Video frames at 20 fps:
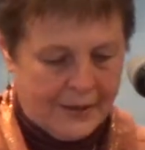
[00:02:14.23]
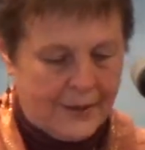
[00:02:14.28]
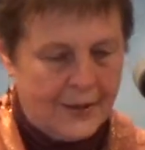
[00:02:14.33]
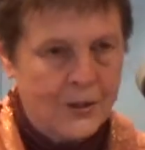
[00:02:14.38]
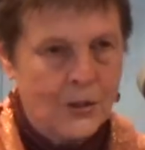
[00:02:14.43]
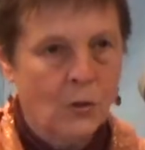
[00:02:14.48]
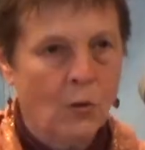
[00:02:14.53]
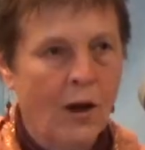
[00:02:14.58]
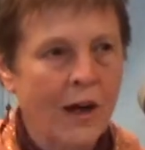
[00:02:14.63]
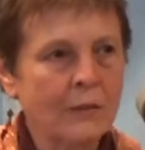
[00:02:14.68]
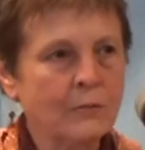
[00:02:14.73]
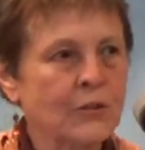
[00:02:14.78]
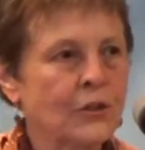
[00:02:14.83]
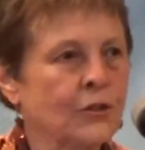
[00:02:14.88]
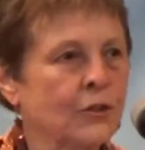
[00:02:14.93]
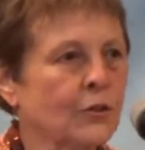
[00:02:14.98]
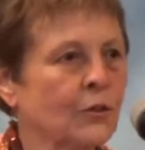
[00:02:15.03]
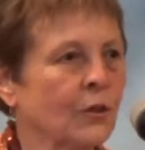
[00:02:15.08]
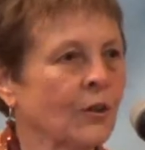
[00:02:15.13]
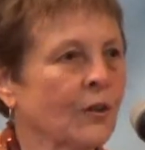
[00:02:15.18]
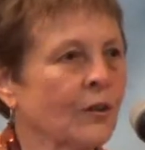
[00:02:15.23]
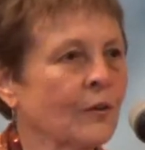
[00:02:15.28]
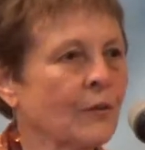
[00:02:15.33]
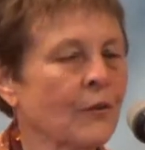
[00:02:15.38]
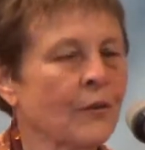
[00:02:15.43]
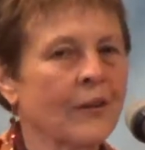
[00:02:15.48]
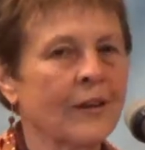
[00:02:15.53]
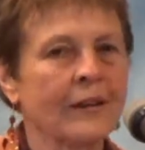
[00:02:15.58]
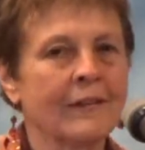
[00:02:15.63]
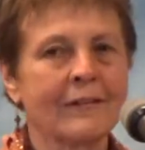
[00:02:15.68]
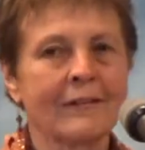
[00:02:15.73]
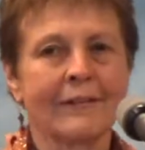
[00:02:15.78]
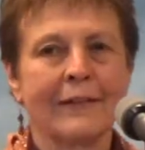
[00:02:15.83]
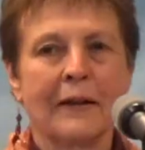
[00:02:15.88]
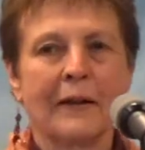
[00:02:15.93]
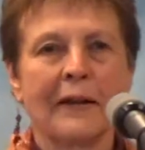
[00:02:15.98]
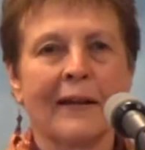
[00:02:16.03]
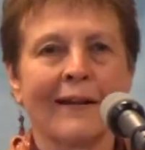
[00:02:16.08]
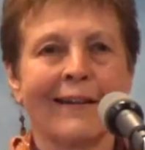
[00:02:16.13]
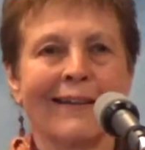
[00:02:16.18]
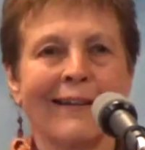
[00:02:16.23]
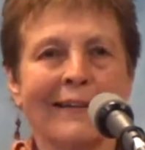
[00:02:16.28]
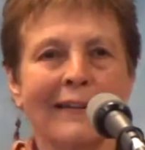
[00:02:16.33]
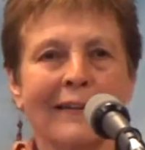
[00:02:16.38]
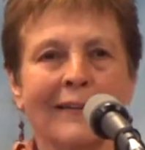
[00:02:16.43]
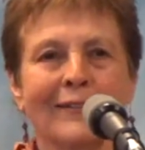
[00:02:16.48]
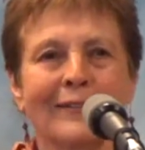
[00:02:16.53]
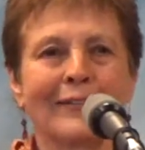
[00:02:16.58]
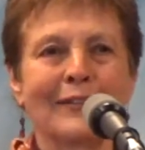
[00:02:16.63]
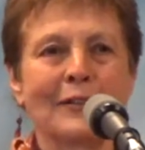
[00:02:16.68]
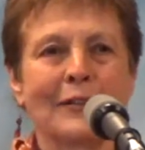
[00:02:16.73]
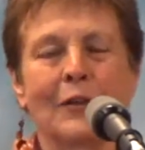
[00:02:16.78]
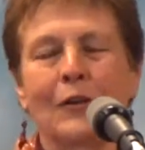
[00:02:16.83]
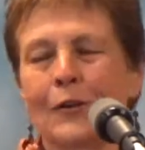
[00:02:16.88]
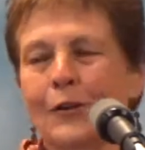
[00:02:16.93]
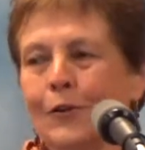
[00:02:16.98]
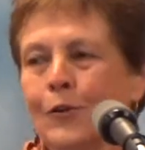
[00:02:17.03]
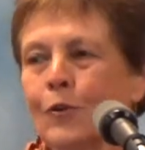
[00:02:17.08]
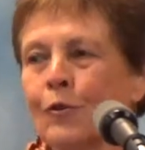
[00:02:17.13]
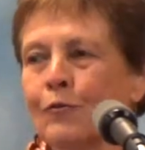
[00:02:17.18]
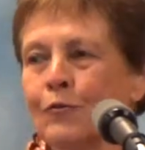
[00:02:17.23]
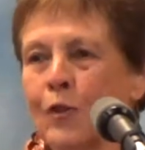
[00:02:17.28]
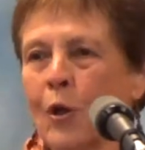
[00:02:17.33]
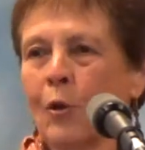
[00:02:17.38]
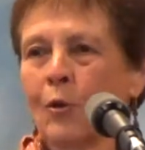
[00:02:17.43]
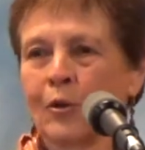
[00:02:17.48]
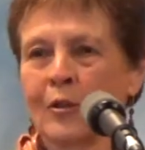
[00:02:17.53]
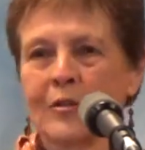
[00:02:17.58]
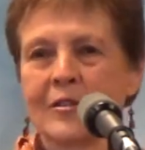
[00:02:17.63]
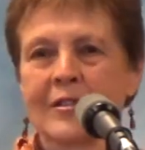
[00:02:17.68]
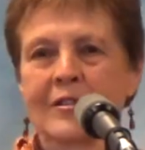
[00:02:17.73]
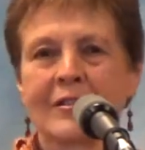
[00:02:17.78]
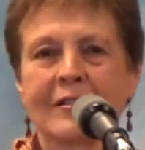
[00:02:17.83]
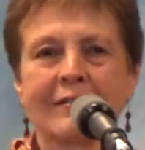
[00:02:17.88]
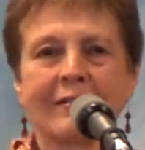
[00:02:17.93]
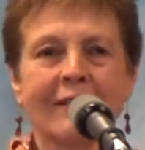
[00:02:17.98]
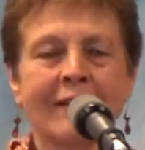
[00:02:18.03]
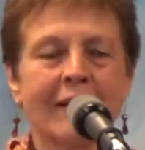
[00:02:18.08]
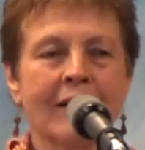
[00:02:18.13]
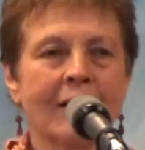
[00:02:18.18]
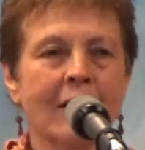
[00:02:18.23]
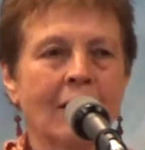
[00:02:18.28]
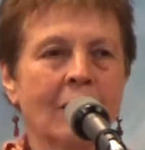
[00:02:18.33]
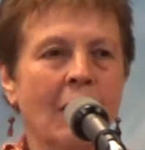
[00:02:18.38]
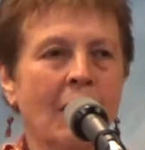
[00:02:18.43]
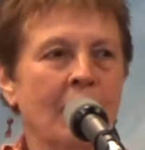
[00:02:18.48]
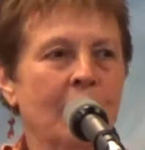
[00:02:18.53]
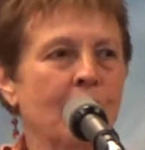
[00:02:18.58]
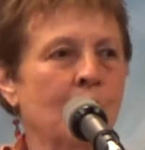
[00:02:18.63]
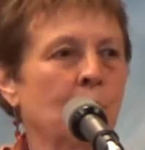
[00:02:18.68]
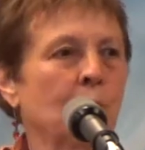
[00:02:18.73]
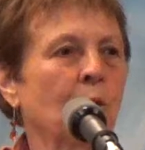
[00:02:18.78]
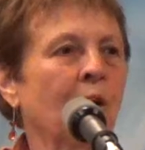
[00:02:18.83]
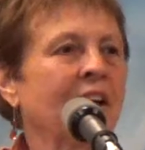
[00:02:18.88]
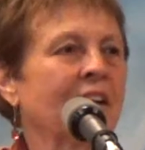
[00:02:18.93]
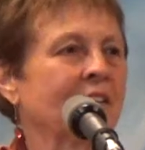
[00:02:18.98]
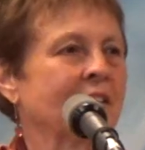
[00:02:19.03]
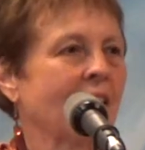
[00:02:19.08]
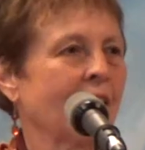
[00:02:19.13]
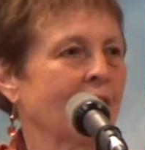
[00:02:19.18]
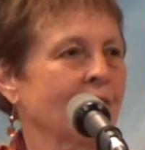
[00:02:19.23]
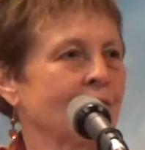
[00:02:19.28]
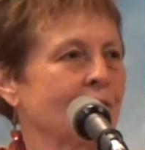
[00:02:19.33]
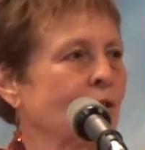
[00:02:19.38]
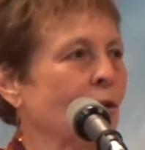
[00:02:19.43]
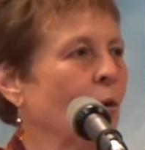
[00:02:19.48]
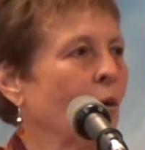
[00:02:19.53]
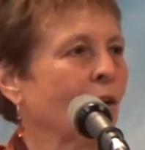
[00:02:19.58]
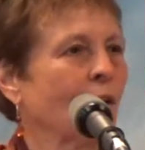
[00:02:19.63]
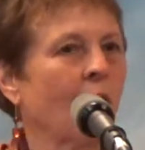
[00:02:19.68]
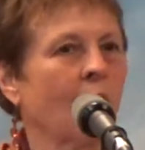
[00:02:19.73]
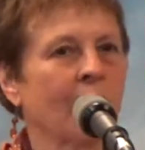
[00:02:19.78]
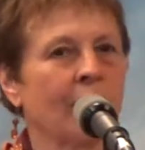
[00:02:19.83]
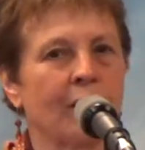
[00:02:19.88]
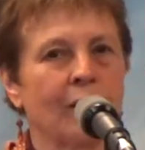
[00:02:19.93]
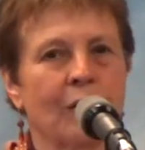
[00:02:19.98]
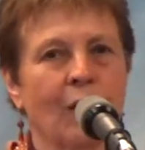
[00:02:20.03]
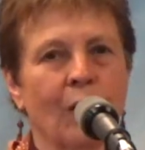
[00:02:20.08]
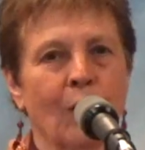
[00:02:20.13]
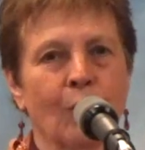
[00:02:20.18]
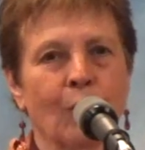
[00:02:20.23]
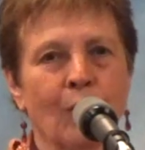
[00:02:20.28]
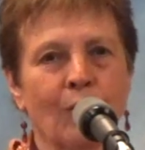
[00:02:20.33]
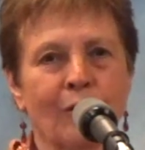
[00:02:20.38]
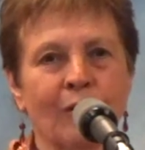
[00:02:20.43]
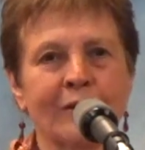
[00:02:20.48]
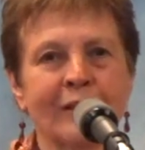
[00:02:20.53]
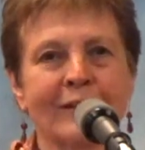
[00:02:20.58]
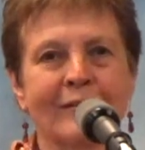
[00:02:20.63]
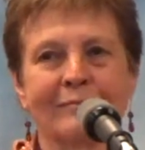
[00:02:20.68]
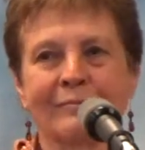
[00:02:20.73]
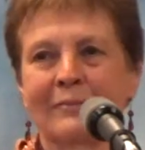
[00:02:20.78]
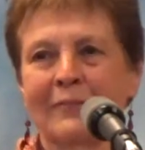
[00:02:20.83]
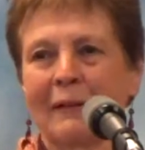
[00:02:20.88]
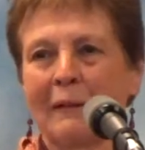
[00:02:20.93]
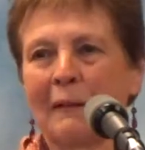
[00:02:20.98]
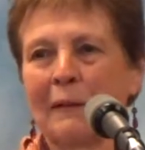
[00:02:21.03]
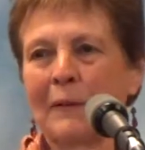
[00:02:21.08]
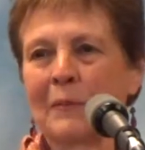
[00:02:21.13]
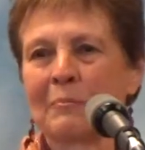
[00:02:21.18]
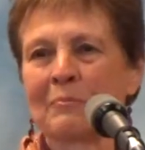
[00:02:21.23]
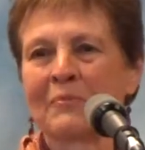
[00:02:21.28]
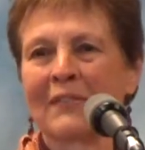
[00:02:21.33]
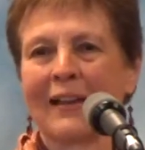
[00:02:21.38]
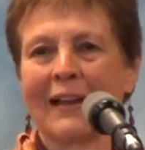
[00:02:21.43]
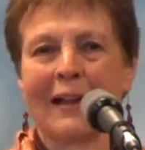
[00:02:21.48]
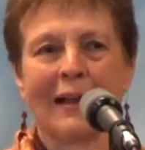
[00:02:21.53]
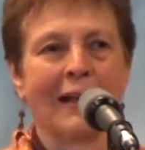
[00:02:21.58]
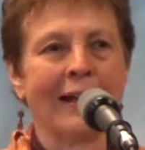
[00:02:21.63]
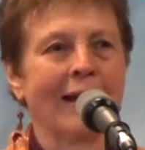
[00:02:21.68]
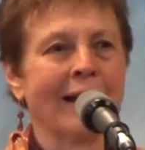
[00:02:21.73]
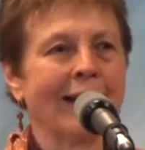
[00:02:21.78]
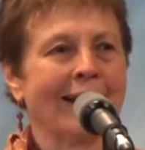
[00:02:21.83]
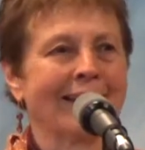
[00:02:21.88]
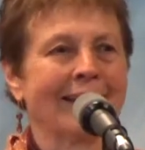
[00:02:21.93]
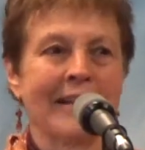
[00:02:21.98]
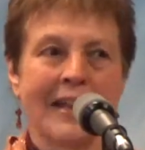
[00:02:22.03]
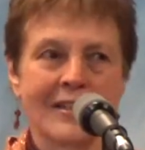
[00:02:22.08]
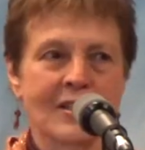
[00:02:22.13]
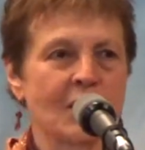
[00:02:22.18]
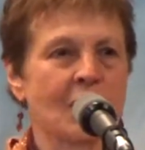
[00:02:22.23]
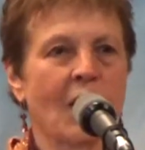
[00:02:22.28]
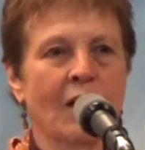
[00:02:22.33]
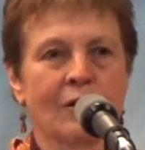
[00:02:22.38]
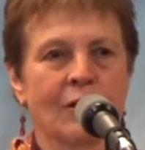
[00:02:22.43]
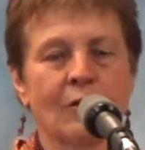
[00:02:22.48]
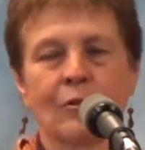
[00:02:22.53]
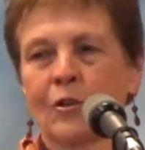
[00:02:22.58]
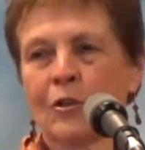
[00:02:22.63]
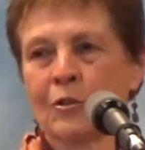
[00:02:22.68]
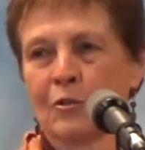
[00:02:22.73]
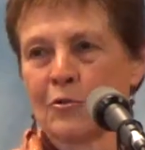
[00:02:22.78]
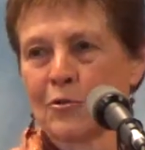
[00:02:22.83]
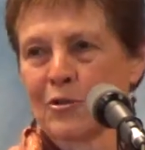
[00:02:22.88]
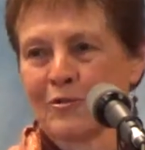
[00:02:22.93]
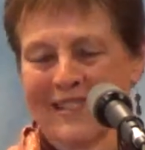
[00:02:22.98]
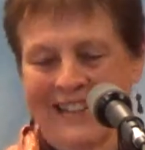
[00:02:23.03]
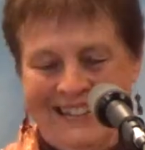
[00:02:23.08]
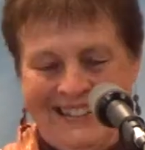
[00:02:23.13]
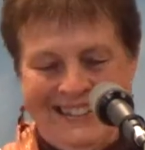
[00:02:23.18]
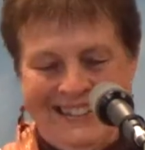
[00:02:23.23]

So I'm sure that you've noticed a lot of the breakdowns going on in our world. That's not new news.